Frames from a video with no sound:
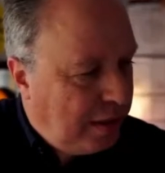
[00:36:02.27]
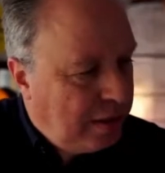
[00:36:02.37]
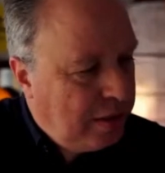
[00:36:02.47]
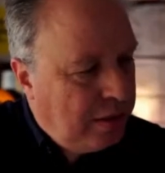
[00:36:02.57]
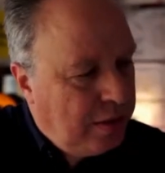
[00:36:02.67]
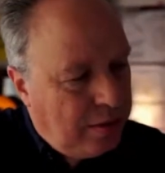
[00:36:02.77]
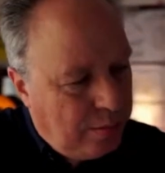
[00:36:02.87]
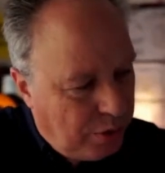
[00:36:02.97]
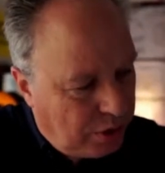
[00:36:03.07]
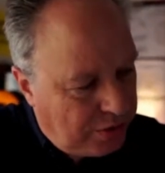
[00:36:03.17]
in
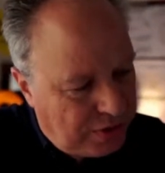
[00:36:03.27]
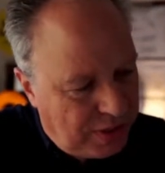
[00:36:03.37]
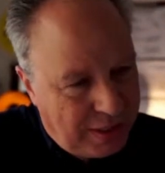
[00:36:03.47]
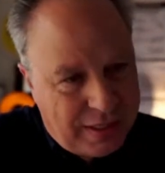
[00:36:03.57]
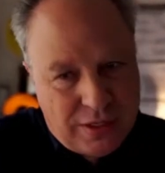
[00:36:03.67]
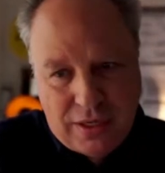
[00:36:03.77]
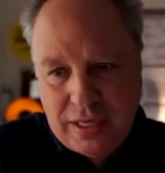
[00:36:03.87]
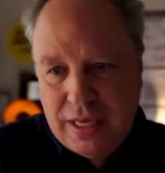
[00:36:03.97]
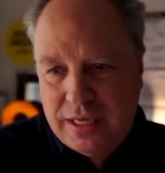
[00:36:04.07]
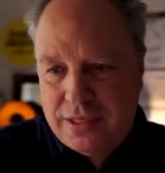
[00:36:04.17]
books,
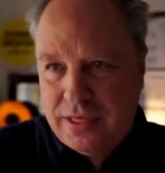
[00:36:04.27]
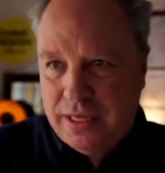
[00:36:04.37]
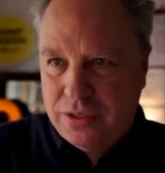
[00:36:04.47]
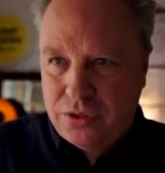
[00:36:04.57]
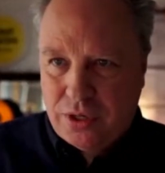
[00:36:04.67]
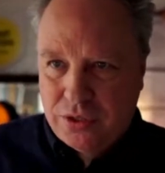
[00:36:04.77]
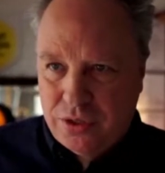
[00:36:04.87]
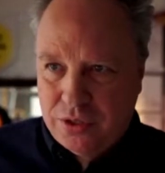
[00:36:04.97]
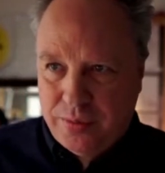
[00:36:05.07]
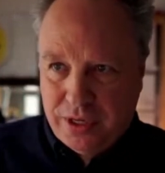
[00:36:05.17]
facilitation kits, in
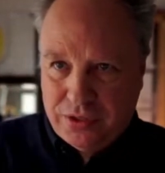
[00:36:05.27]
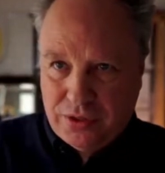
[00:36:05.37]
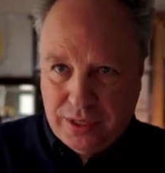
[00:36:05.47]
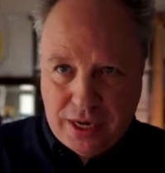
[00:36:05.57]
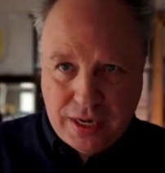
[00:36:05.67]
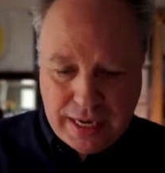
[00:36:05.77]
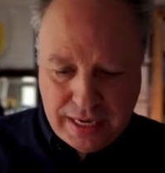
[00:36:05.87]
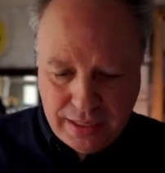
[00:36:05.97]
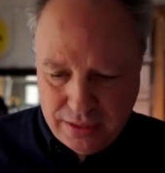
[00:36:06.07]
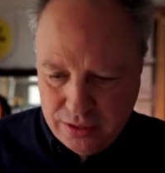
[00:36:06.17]
structures, but also in
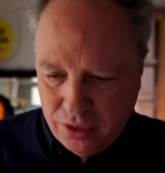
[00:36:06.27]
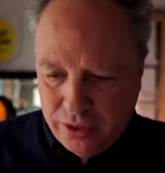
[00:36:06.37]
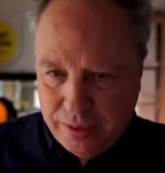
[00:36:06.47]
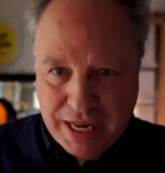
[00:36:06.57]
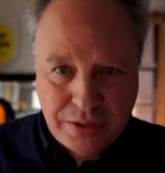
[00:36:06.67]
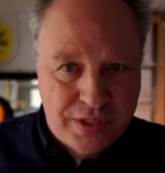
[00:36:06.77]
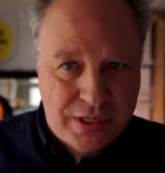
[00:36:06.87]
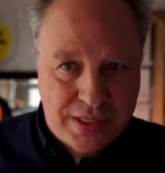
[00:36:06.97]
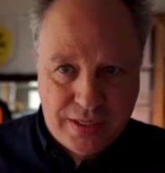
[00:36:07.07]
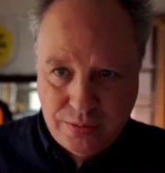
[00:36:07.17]
online learning
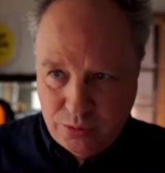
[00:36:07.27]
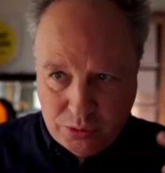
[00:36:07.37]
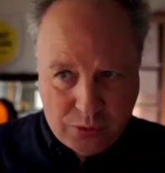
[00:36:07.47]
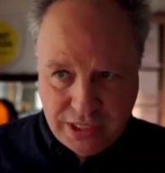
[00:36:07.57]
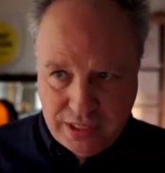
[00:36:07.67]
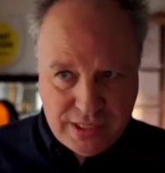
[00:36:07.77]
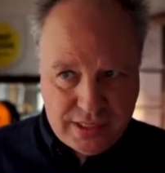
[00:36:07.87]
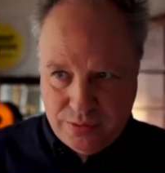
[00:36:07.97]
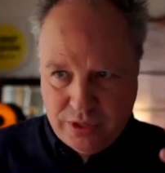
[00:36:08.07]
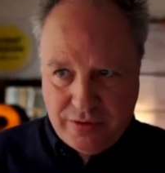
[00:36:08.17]
management systems with
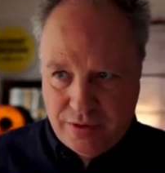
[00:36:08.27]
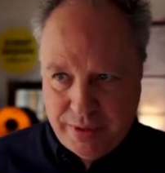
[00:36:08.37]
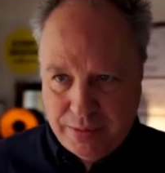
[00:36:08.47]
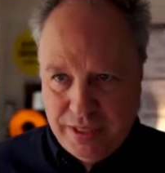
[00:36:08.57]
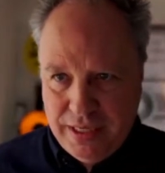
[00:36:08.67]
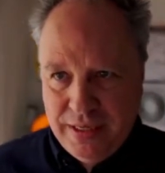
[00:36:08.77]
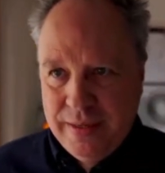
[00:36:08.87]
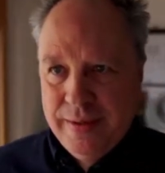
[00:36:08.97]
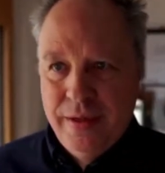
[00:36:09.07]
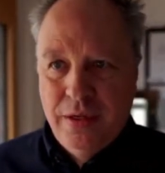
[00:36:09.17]
quizzes and whatever it might
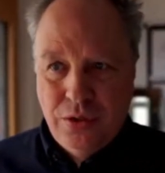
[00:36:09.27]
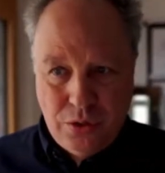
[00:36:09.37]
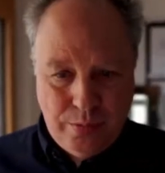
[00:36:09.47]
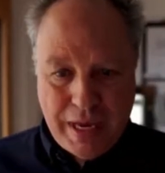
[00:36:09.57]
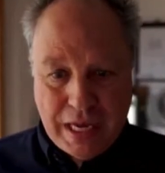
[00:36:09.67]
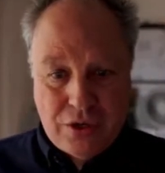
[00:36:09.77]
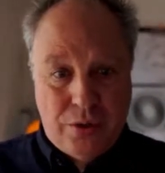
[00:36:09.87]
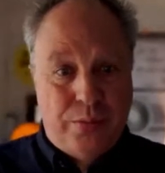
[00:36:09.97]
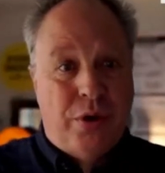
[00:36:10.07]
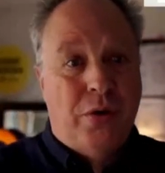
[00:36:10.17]
be, to
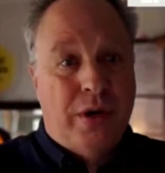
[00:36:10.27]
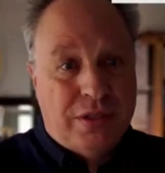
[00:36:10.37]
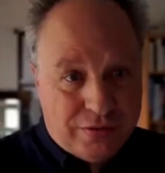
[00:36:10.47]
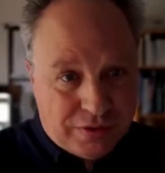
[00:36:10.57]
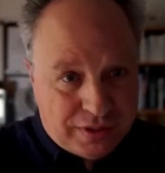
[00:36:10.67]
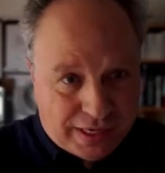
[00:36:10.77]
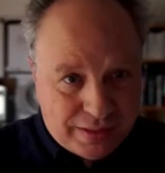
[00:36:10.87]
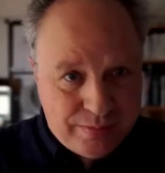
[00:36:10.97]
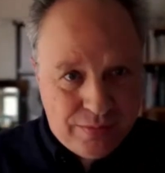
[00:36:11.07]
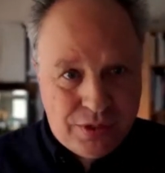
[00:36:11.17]
measure progress over
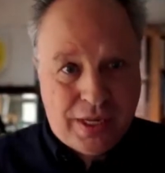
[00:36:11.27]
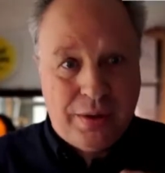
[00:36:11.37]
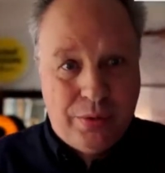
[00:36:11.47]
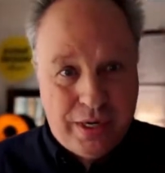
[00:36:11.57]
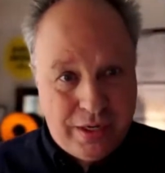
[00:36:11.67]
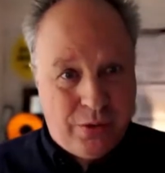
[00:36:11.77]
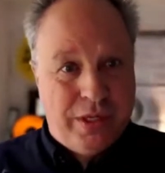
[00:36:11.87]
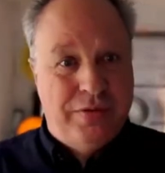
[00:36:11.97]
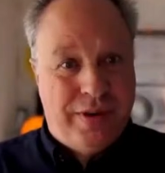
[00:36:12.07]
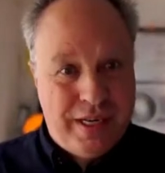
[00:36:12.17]
time, celebrate it,
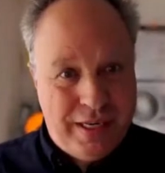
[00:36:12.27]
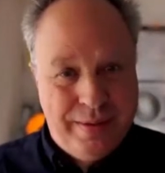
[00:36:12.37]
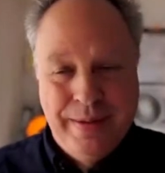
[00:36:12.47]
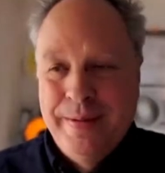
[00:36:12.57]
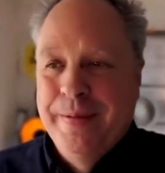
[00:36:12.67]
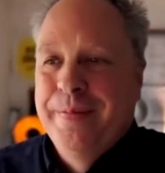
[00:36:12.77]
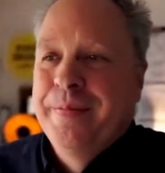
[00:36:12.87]
quantify it,